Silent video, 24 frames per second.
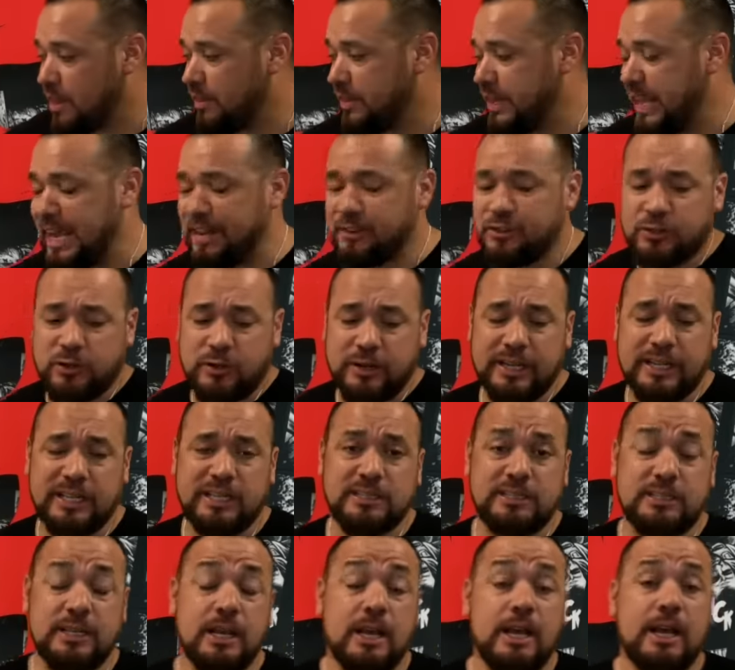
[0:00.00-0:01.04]
The answer
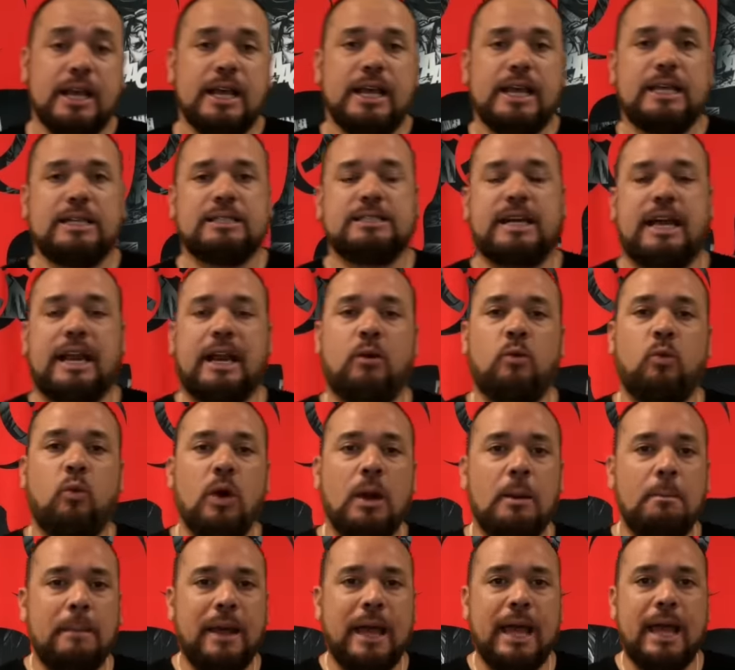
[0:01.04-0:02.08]
is that a
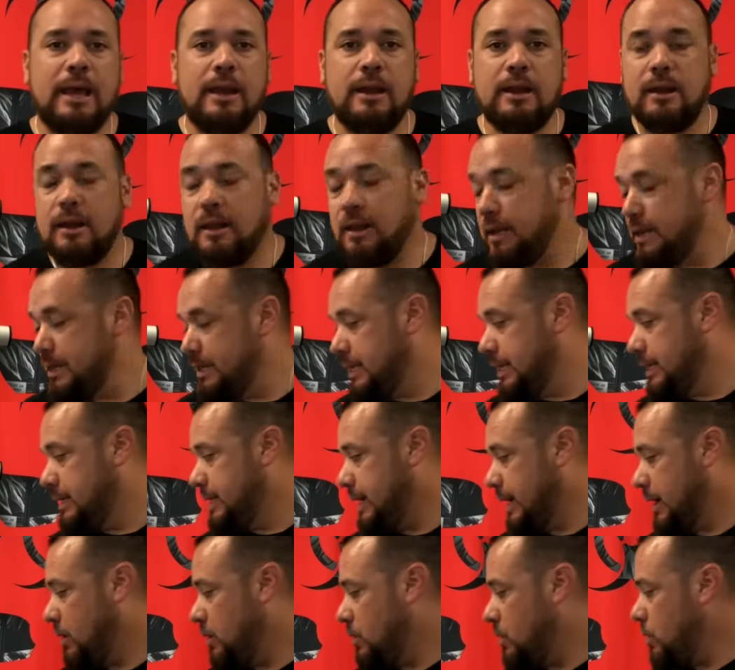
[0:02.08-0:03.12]
one-man
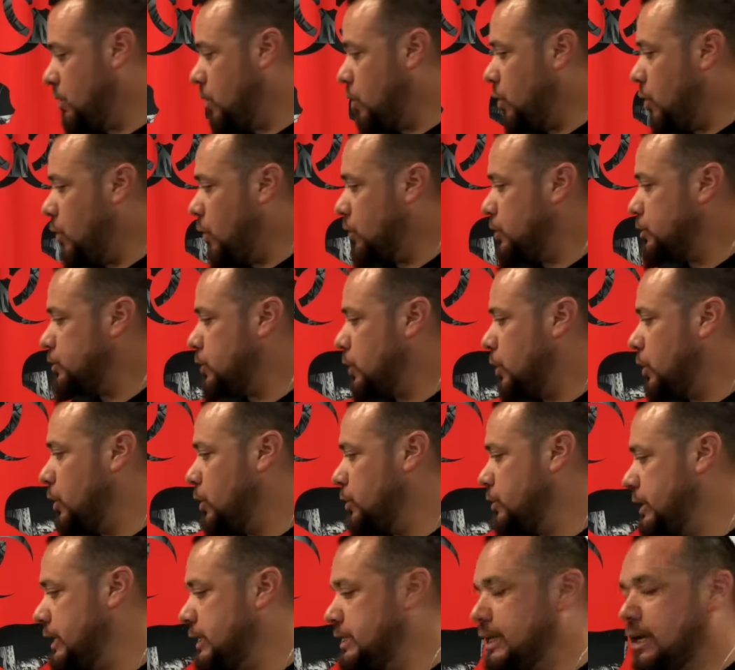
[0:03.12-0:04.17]
detail or a
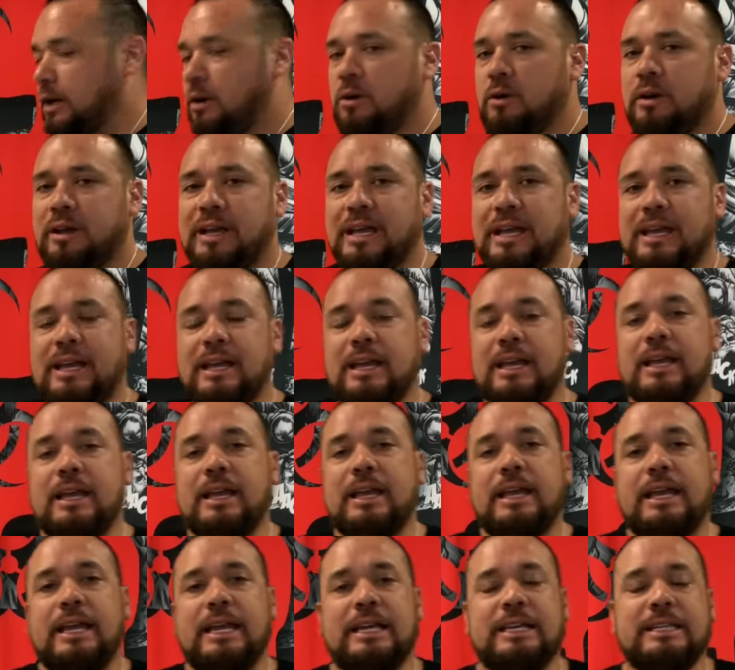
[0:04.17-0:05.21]
solo detail
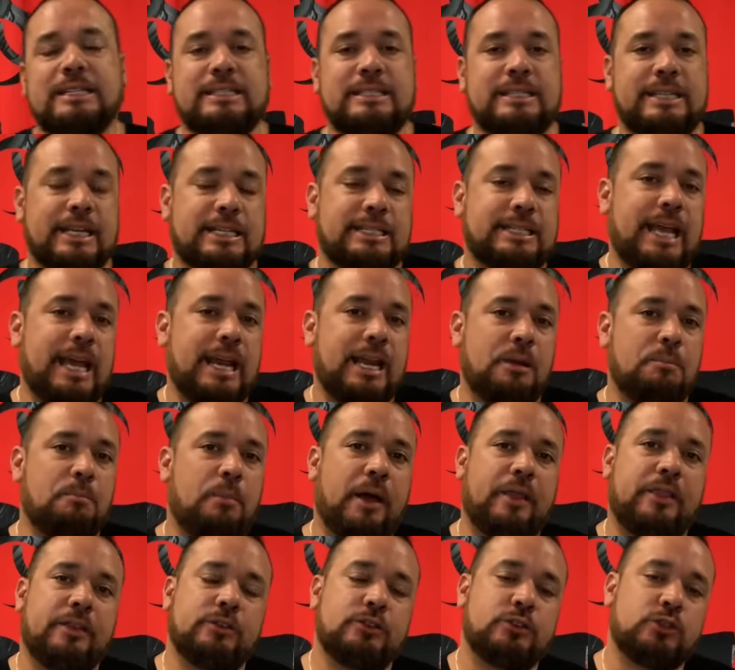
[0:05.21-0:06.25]
is dictated
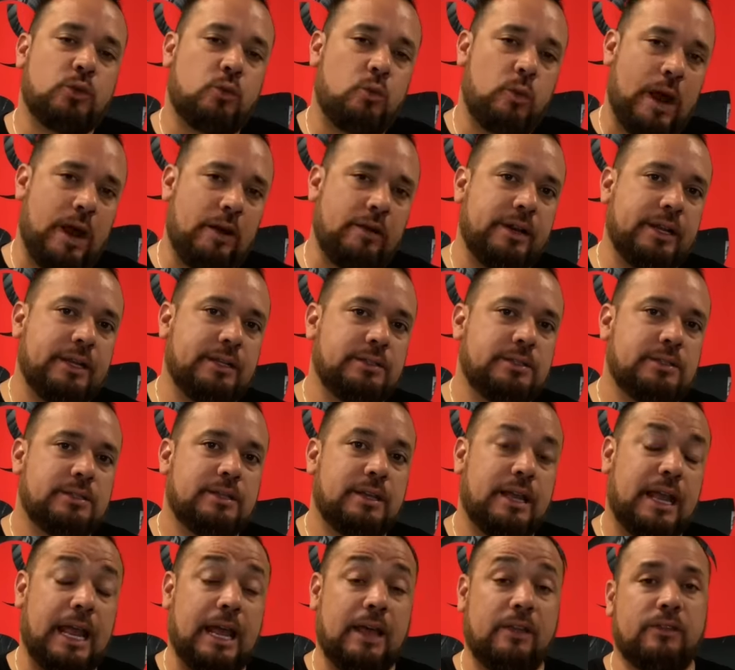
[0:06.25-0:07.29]
by the surroundings
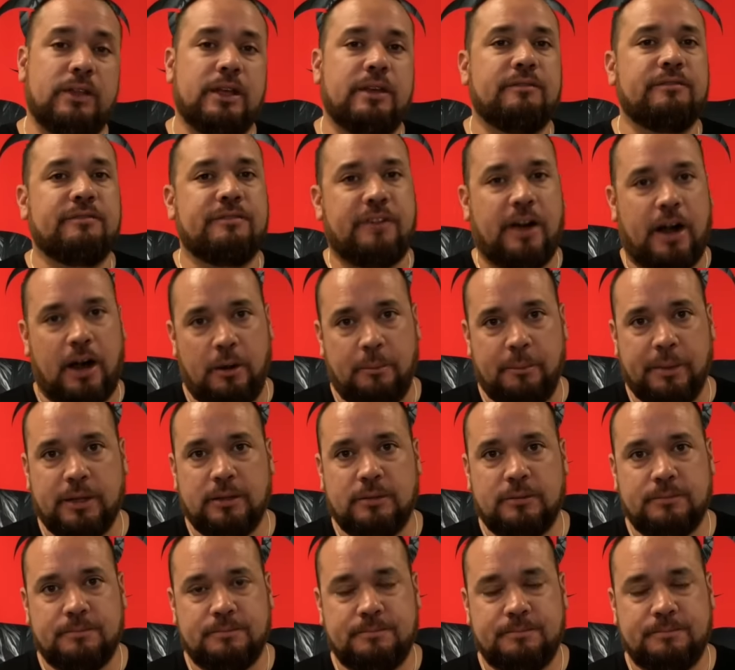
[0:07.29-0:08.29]
and the environment.